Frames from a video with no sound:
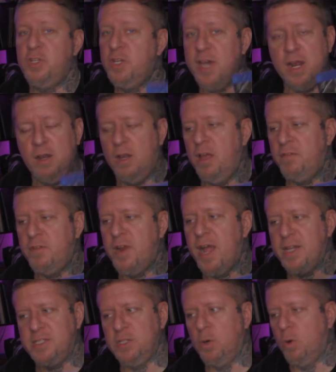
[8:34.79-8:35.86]
You gotta love
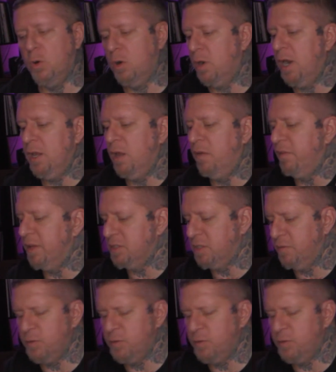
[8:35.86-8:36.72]
Nazi horror. I love that stuff.